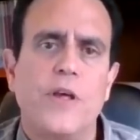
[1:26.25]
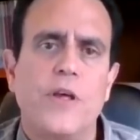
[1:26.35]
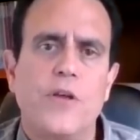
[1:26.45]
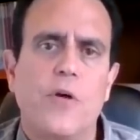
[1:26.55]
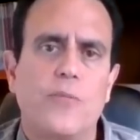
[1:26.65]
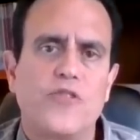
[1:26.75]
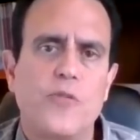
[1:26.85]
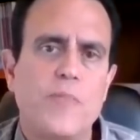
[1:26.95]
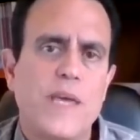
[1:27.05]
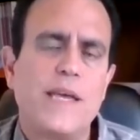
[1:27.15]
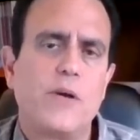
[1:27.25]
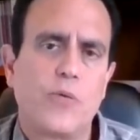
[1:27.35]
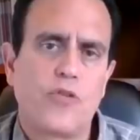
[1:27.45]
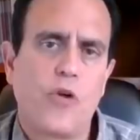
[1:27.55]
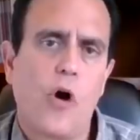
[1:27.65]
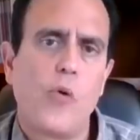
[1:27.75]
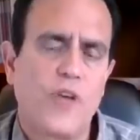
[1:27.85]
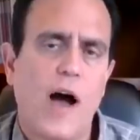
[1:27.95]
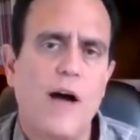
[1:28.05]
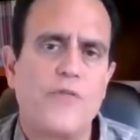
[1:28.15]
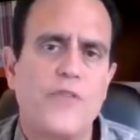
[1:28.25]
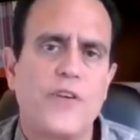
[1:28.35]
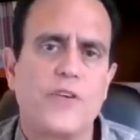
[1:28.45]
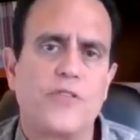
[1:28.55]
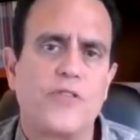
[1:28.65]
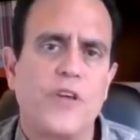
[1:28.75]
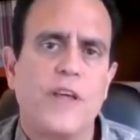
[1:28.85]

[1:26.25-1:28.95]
you know, to me, it was always obvious